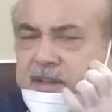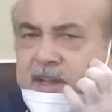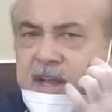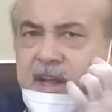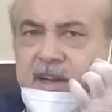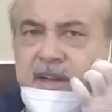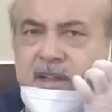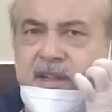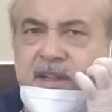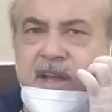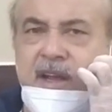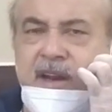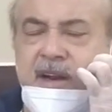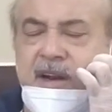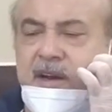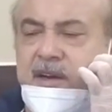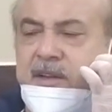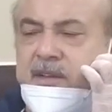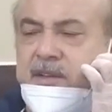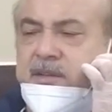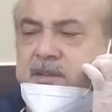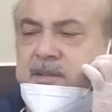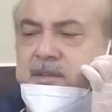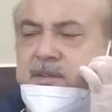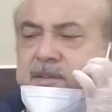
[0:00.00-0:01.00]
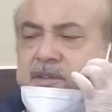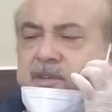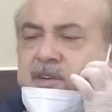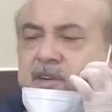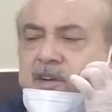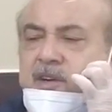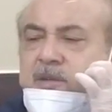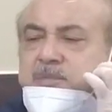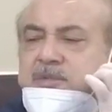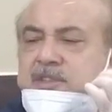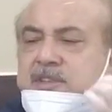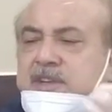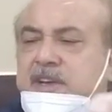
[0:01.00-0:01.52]
Then there are
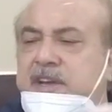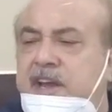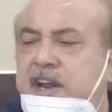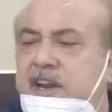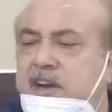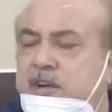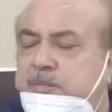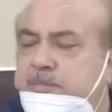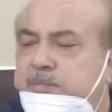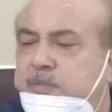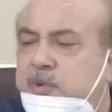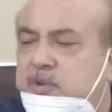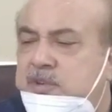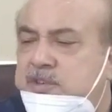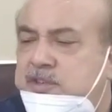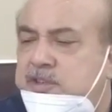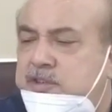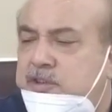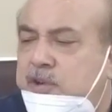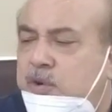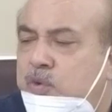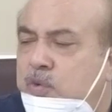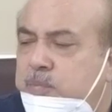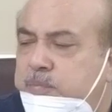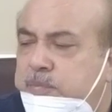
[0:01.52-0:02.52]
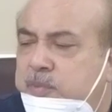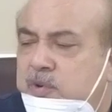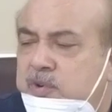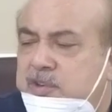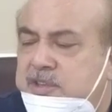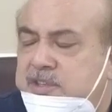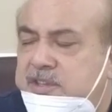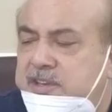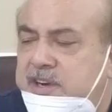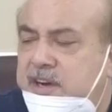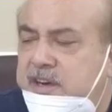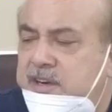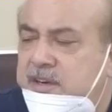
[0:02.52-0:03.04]
terms inputs,
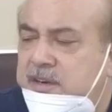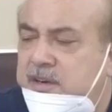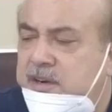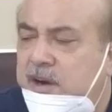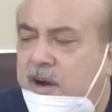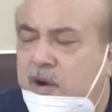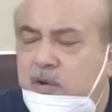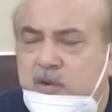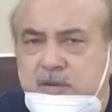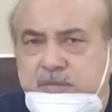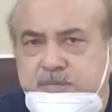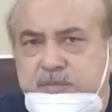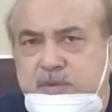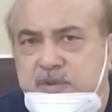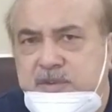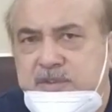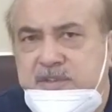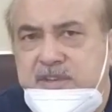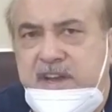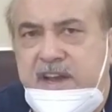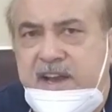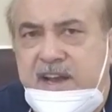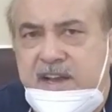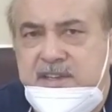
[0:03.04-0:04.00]
throughputs, and outputs.